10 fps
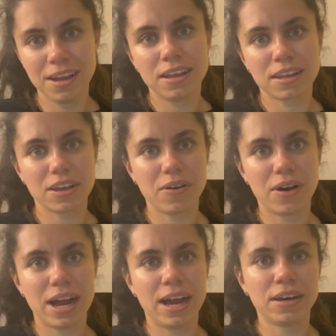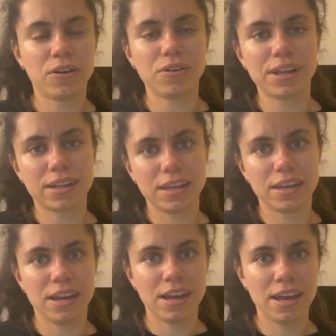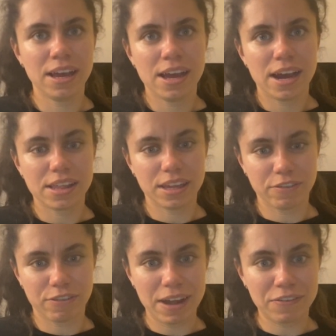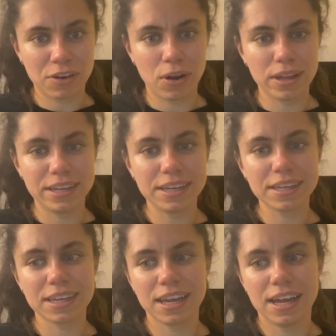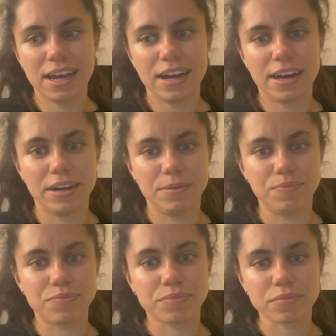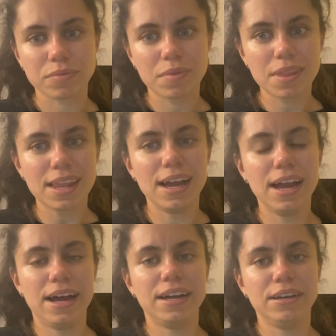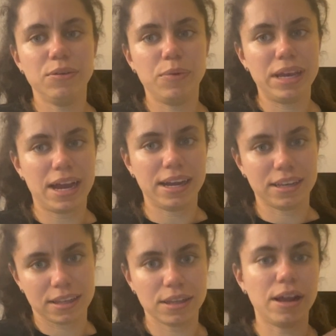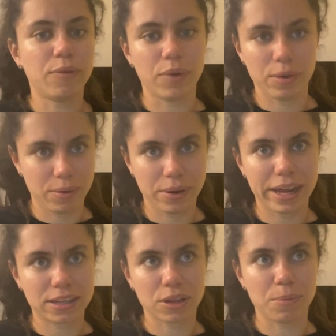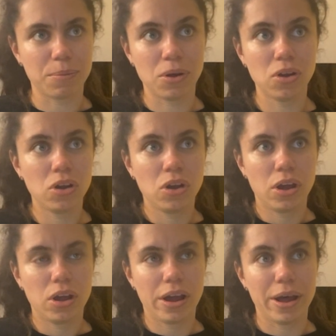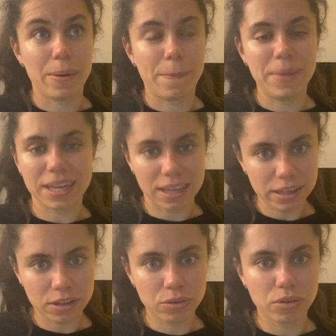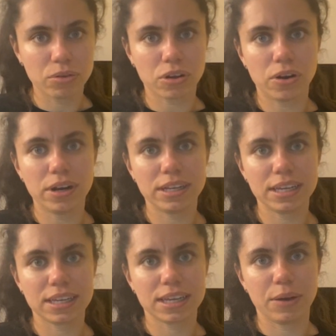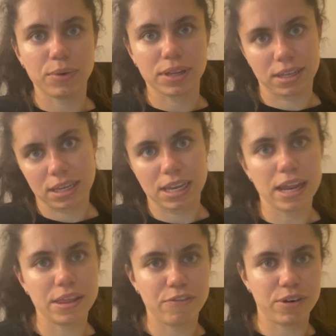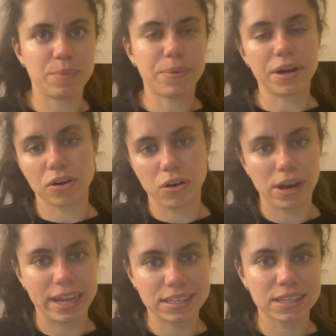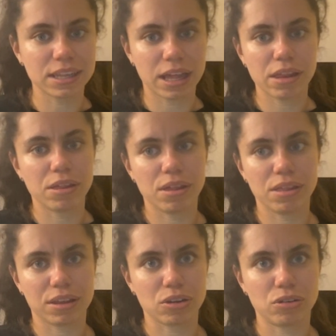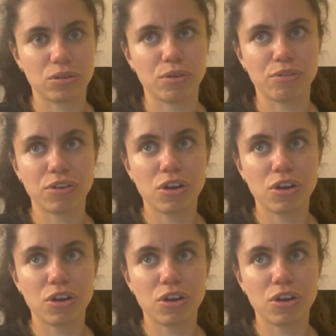So I had contacted, I think, five colleges. Um, and we had some visits to those colleges. It was slightly different per college. The sort of